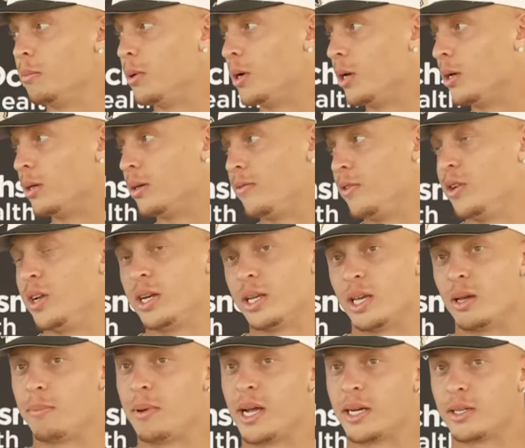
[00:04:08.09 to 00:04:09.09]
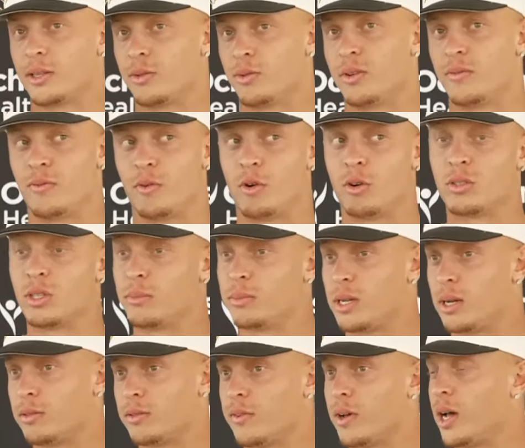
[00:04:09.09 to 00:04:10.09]
But if you need to get back to three, four,
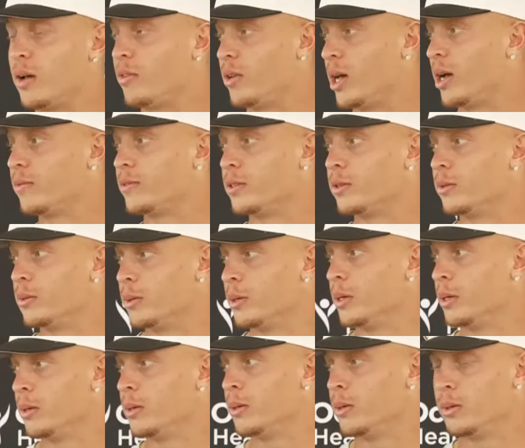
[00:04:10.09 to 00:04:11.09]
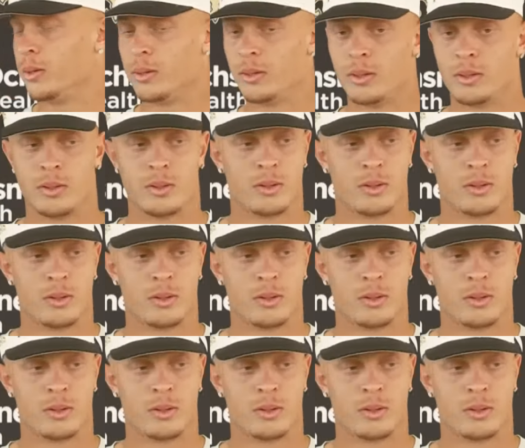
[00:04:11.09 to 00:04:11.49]
sometimes five, you have to. Seems